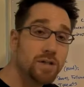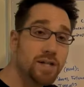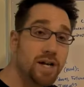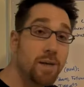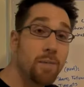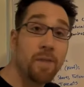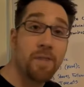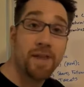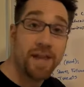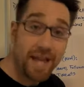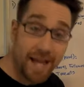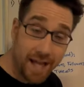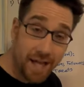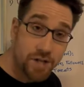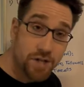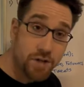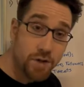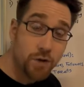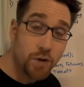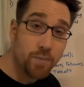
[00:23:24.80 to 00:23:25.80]
time that the
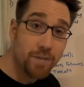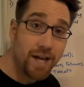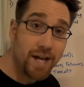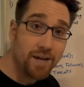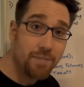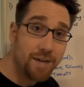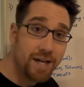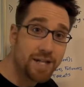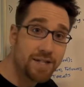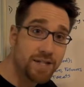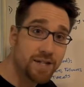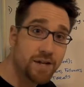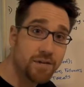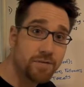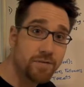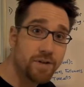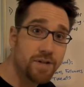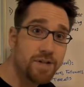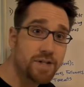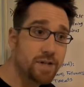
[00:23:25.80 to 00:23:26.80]
age of the domain makes a
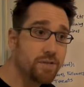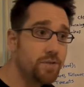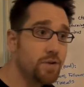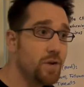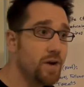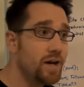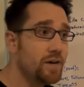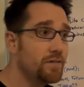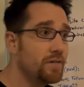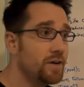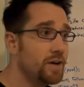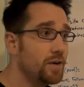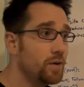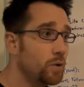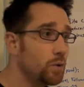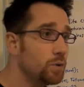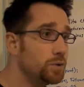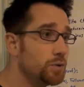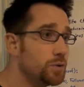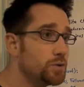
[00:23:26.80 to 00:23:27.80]
difference. If you have an
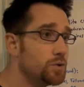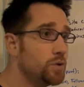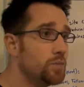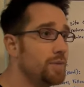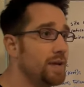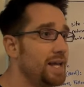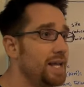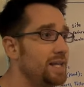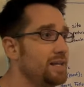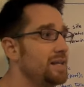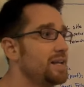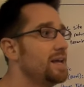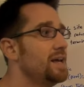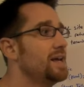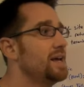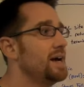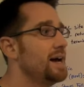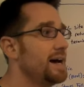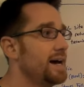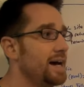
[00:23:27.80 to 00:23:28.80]
older domain,
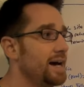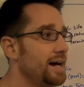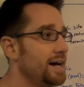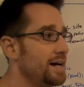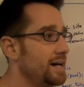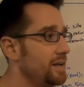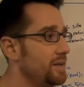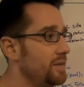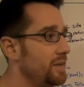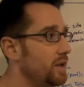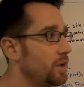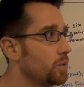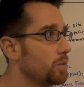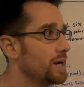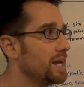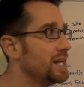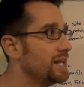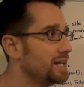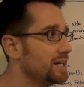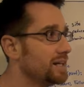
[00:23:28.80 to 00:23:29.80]
they'll
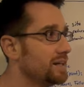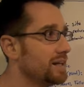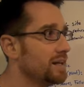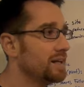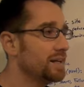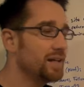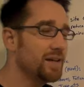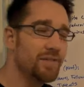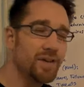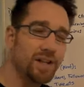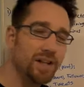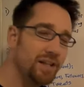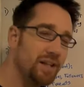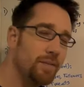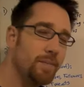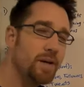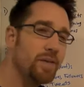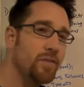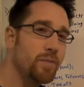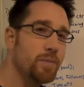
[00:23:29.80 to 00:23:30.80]
rank it, give it a
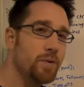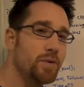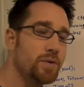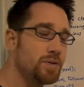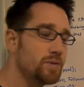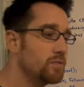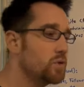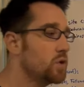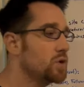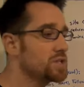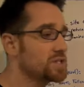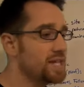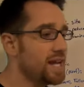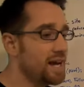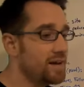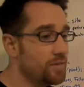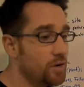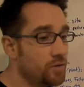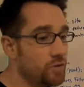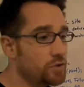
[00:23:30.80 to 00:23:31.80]
little bit of a boost. Of course, they
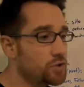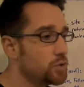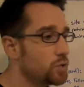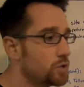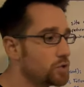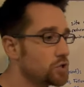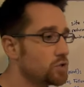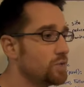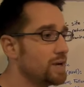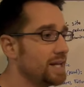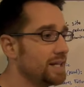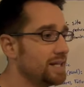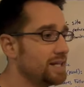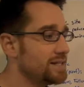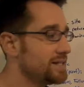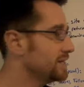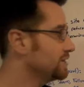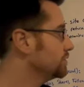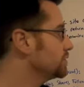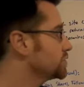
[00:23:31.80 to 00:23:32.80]
have over 200 ranking
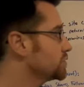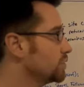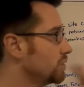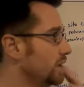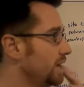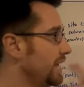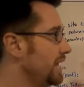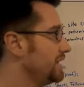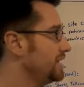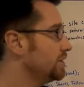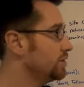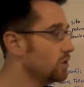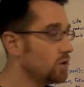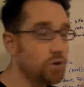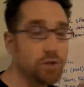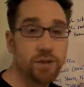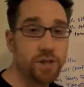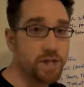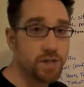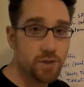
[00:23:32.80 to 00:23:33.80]
signals, so any and
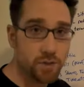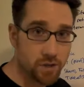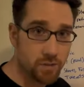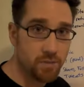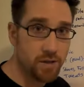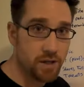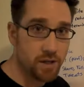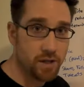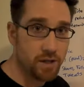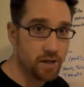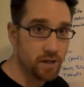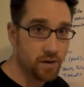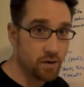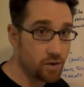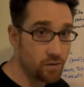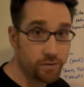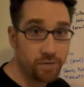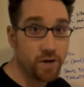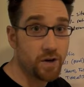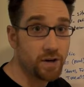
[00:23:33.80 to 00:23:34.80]
all these could be
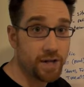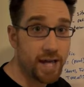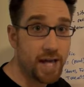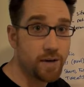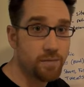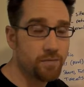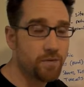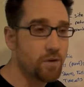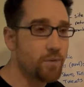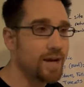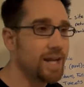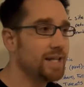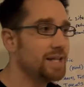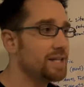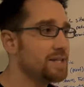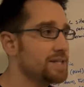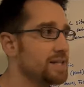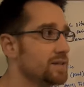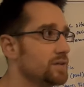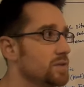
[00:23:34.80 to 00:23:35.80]
our fair game for
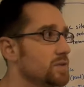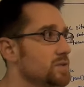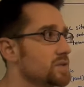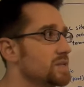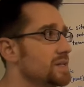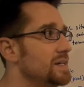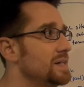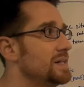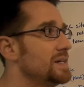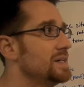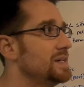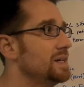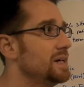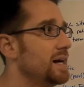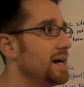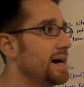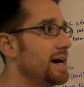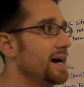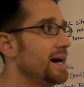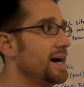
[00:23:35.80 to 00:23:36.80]
ranking signals.
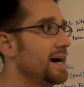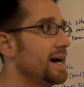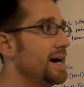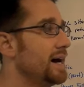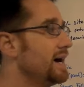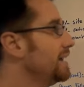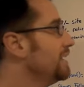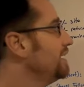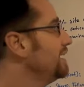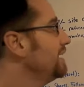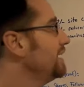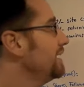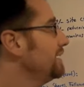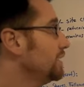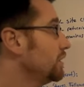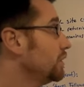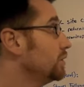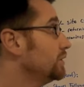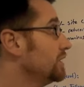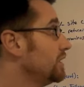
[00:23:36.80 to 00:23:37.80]
Not
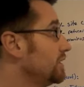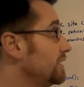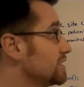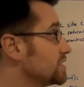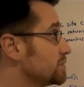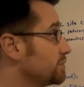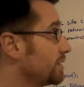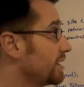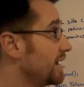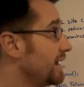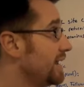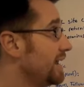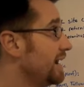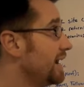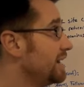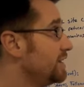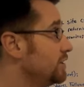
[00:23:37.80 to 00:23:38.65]
only this, but I